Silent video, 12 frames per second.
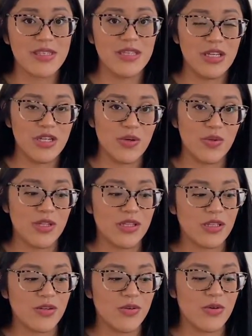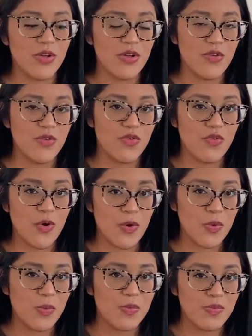you know, the little
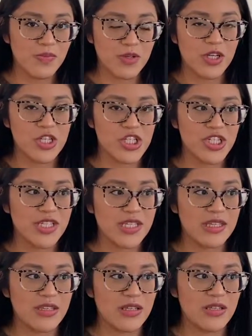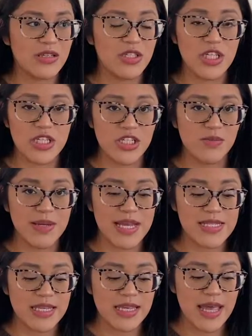foam cushion that the changing
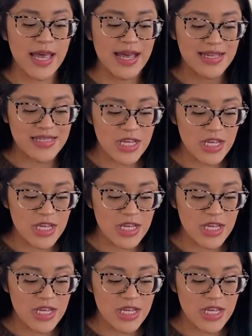basket has.